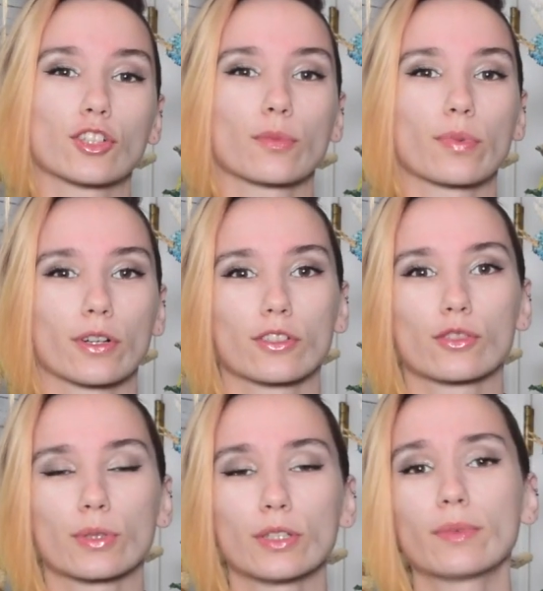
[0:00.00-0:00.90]
your bird's
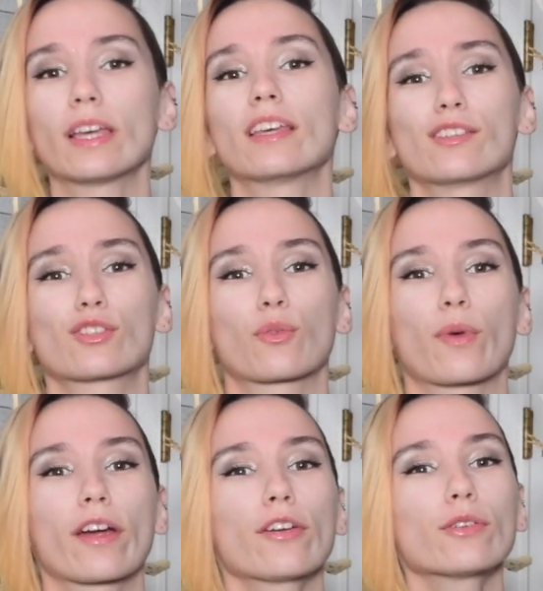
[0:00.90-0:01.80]
room is
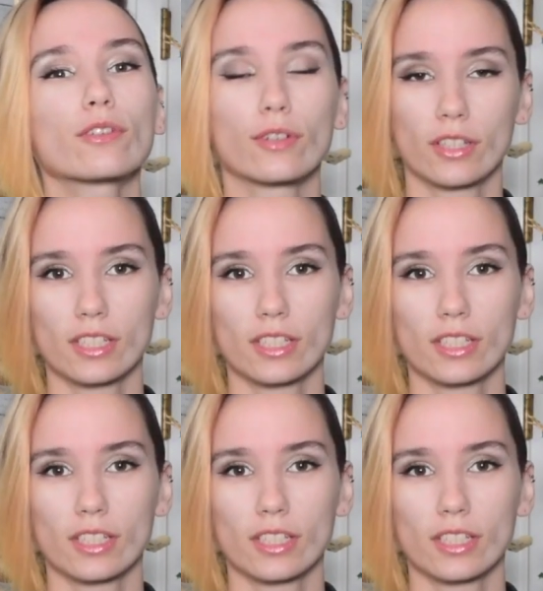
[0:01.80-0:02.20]
where you're going